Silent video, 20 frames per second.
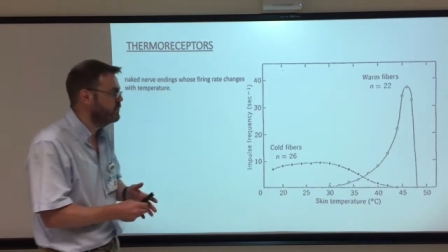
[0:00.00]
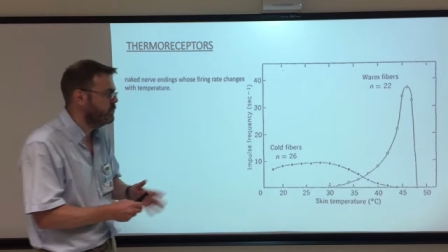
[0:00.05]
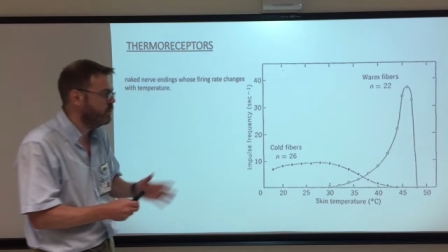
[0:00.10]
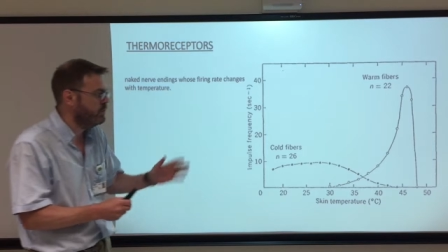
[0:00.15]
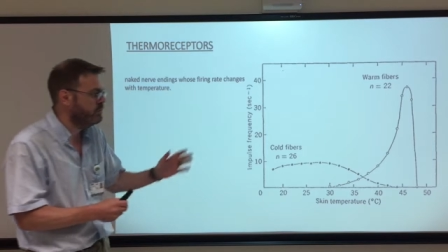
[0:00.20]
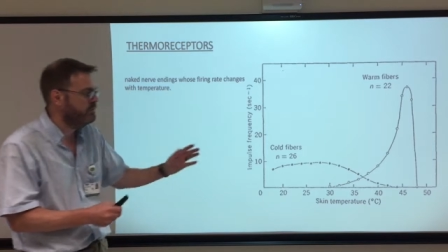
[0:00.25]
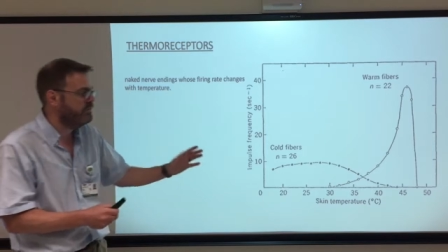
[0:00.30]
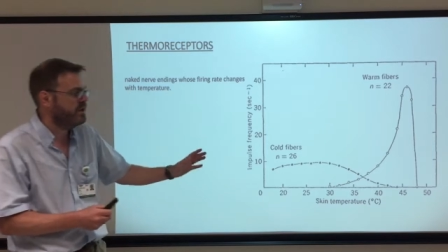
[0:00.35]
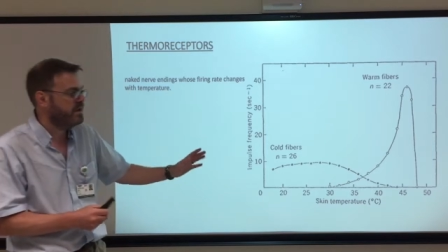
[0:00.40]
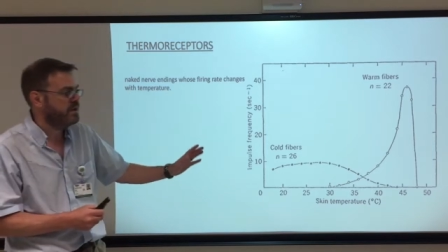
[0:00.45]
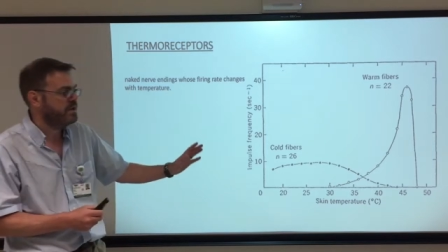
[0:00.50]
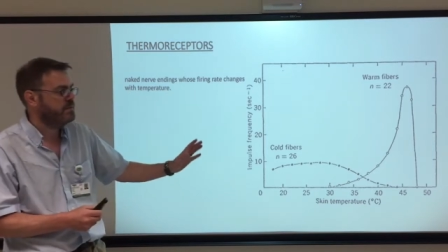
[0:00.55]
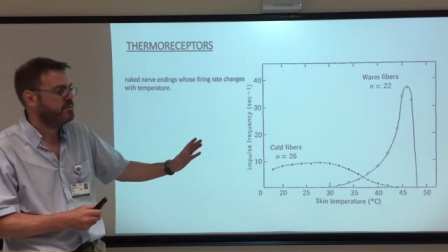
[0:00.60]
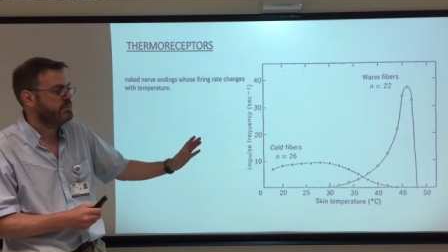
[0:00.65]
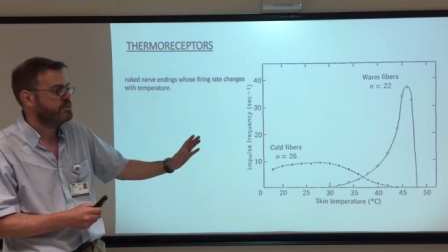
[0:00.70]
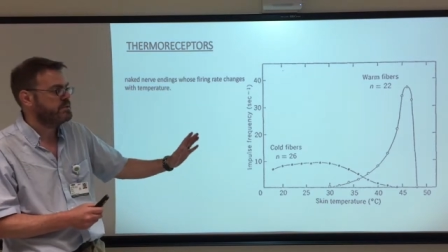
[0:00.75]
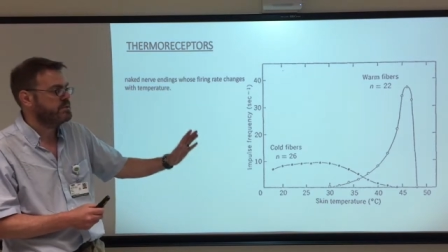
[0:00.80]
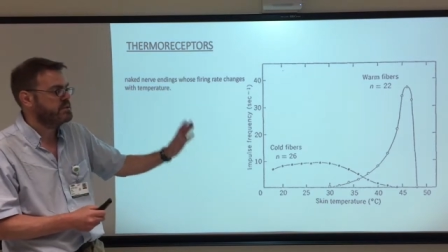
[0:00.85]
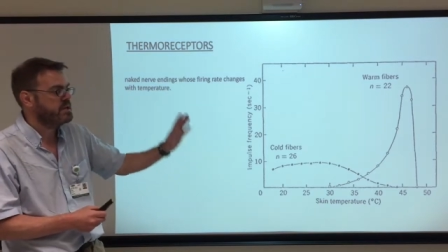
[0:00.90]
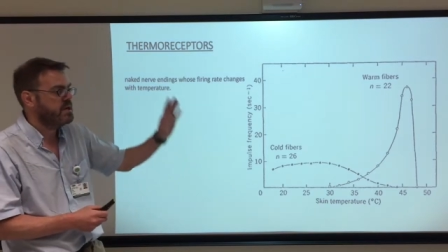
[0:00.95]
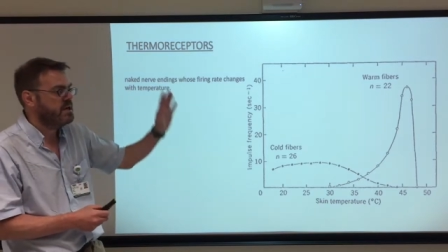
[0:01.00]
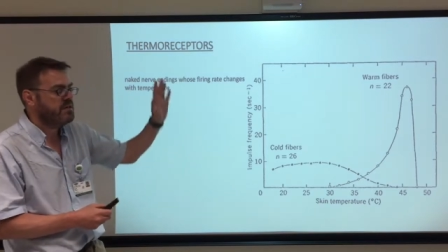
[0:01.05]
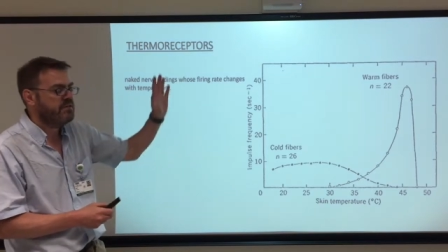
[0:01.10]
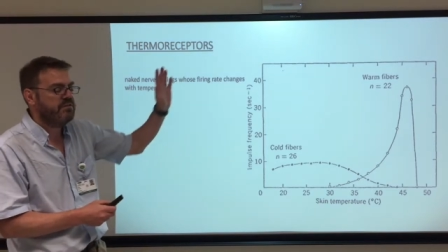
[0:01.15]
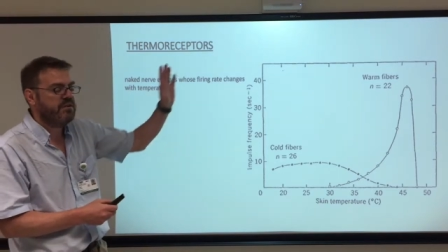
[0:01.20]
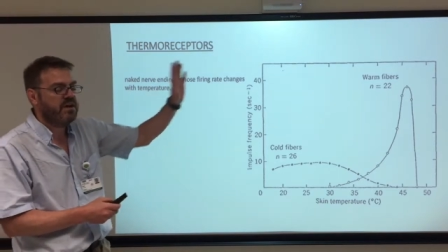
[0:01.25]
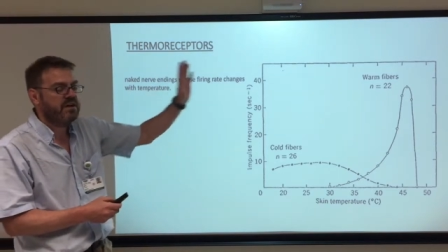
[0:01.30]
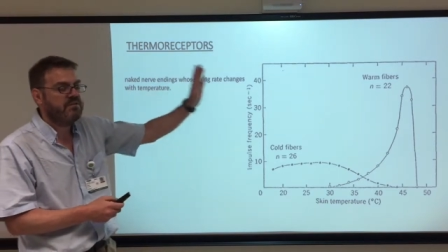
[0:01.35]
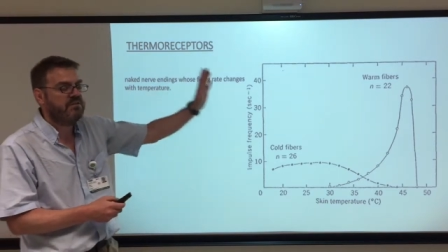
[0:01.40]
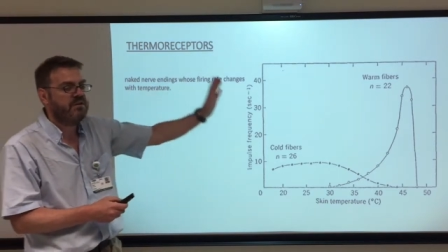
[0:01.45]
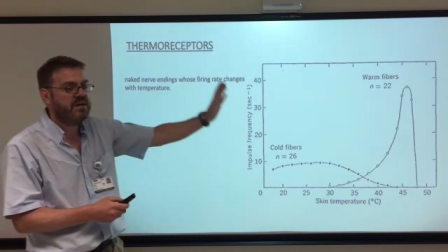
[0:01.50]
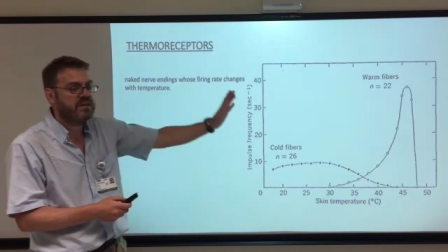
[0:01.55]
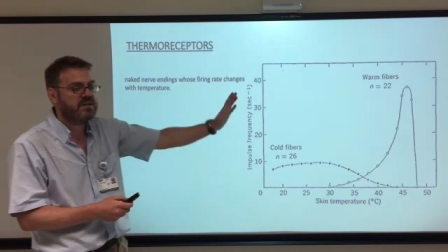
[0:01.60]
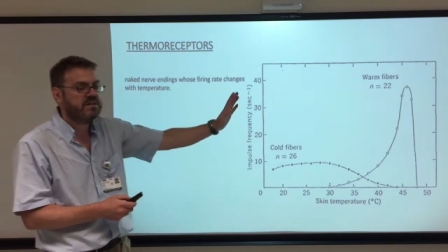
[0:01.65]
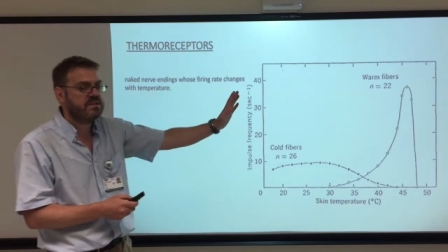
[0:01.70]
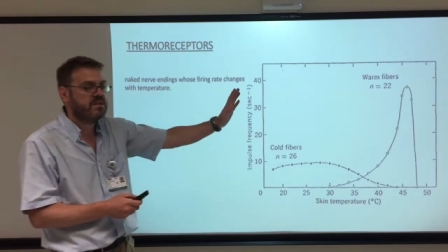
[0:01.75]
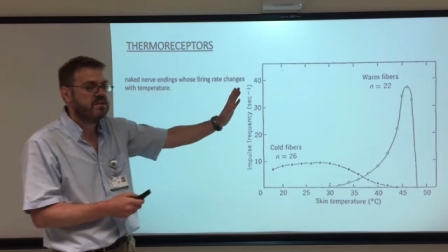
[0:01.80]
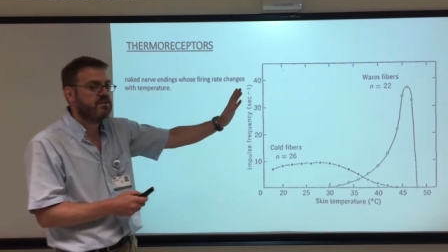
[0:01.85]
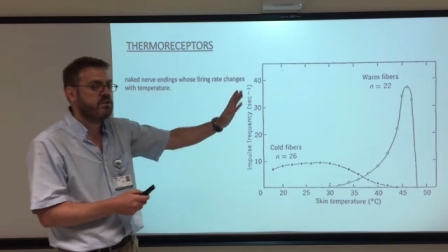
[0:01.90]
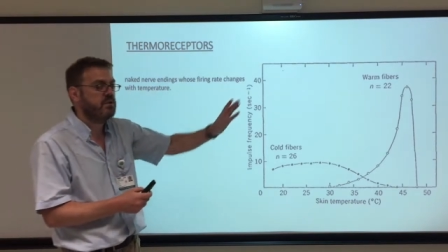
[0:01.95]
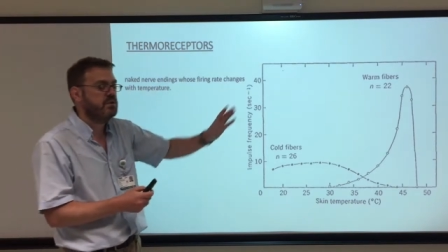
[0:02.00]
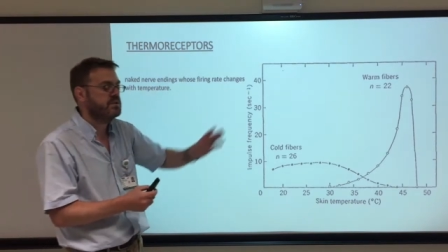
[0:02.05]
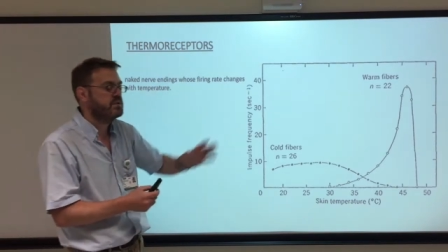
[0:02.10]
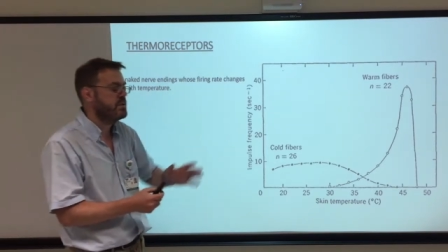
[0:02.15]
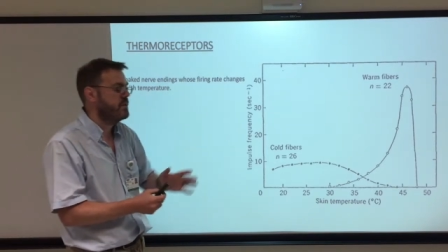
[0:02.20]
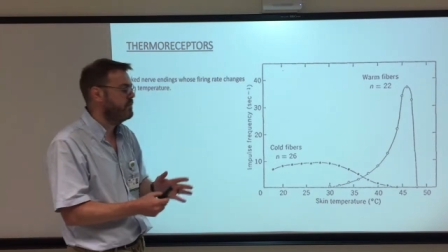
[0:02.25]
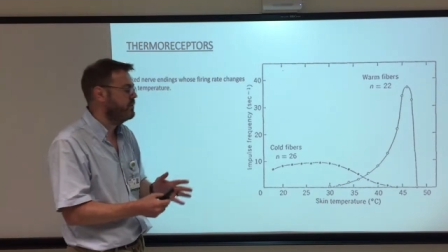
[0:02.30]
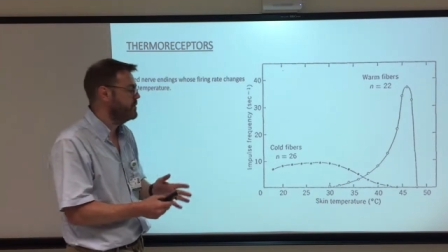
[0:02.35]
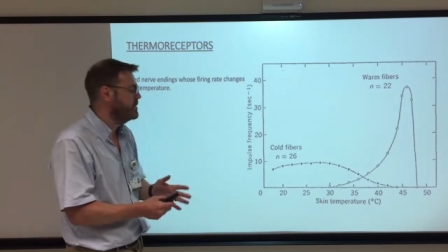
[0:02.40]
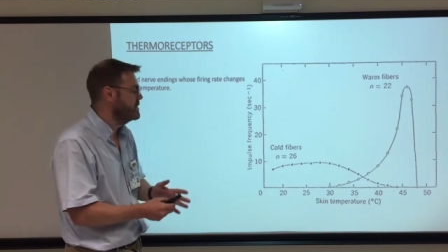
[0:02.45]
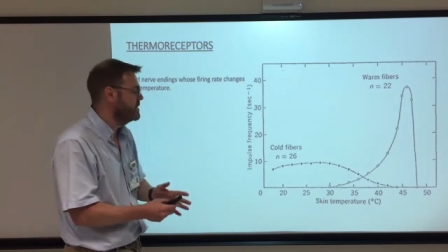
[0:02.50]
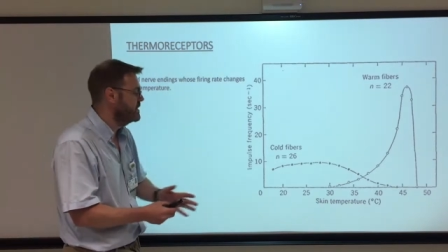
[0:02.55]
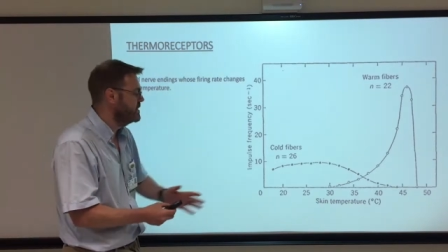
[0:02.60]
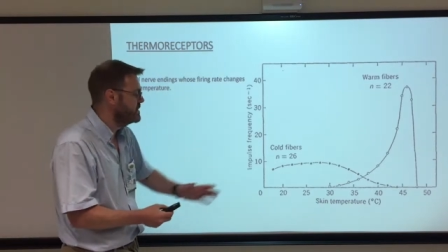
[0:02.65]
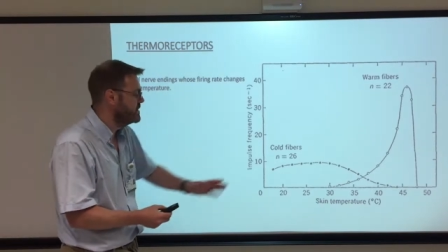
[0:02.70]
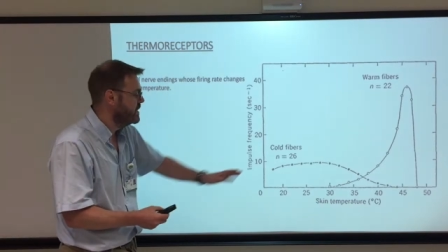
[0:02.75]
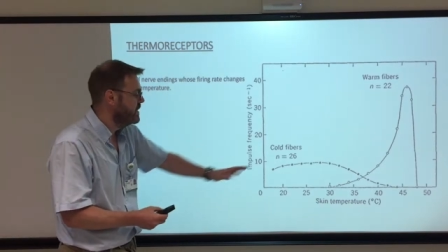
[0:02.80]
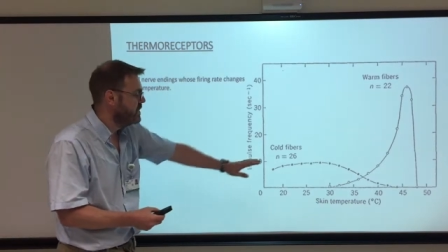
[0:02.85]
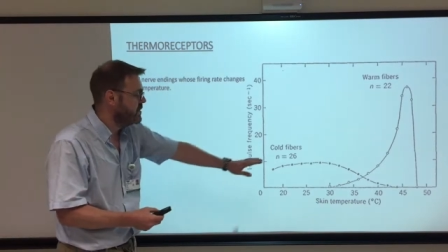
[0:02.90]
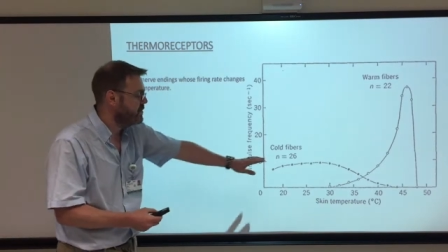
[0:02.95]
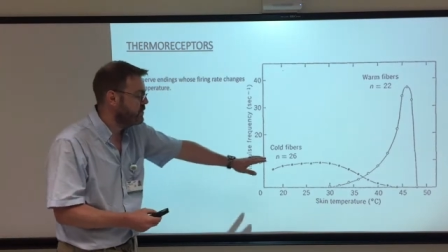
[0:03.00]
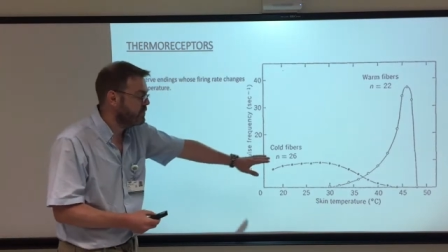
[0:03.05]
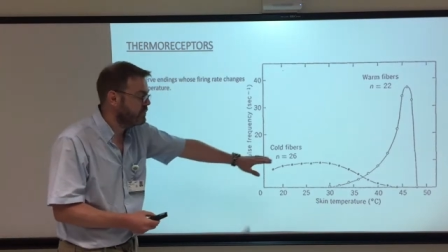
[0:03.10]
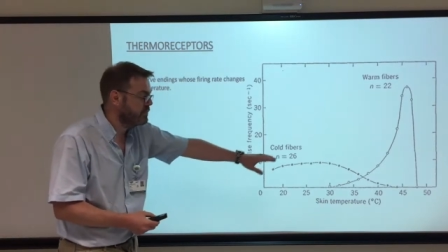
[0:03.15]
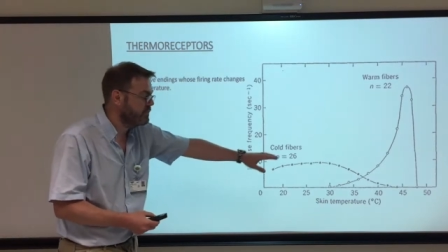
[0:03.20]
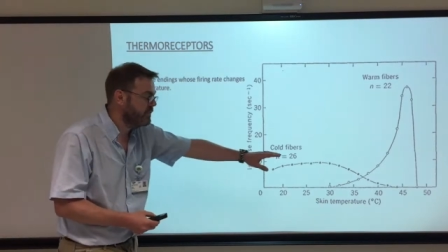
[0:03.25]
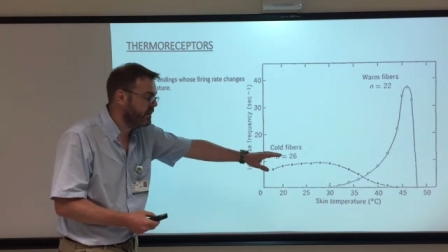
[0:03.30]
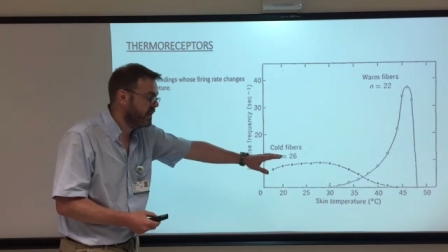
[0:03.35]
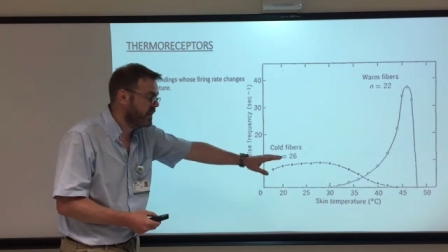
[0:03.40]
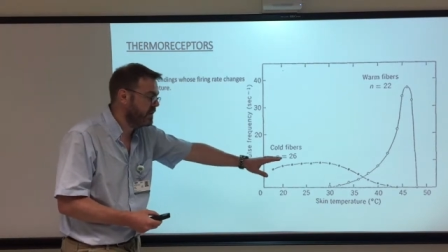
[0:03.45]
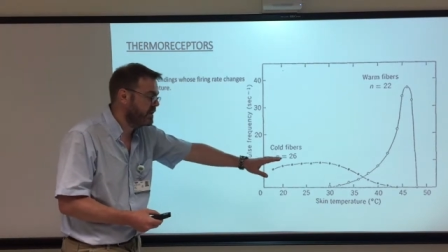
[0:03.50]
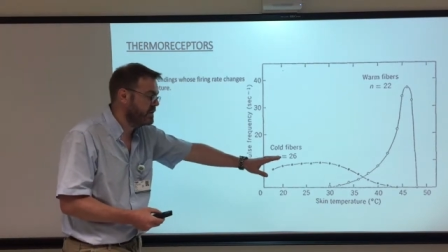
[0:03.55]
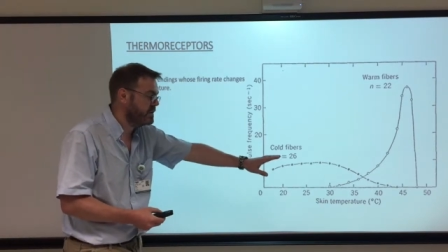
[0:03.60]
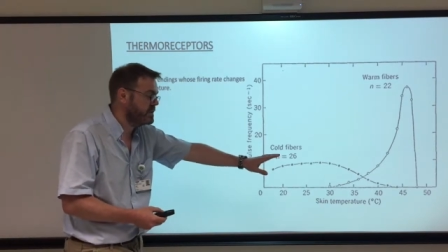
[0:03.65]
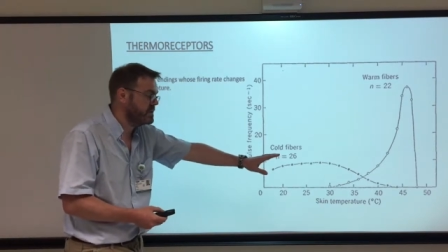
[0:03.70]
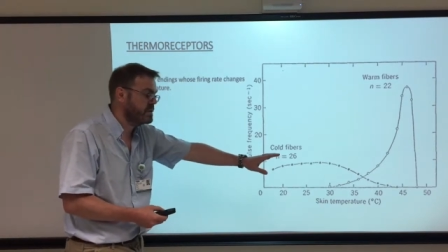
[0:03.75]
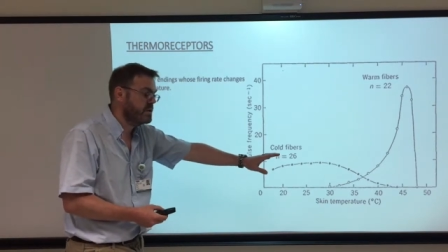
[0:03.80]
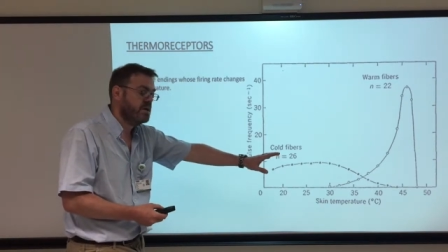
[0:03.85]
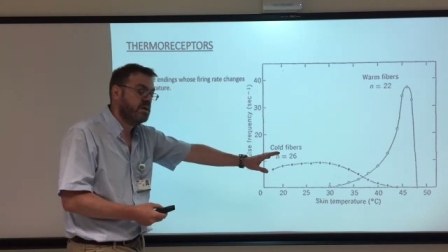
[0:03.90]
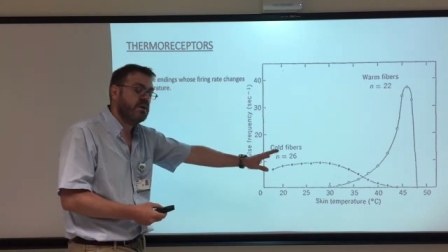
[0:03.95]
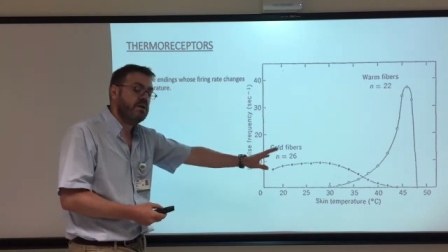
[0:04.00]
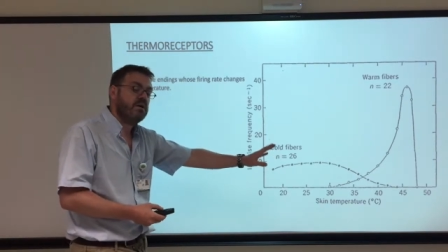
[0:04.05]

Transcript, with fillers: Warm fibers fire faster at hot temperatures, cold fires,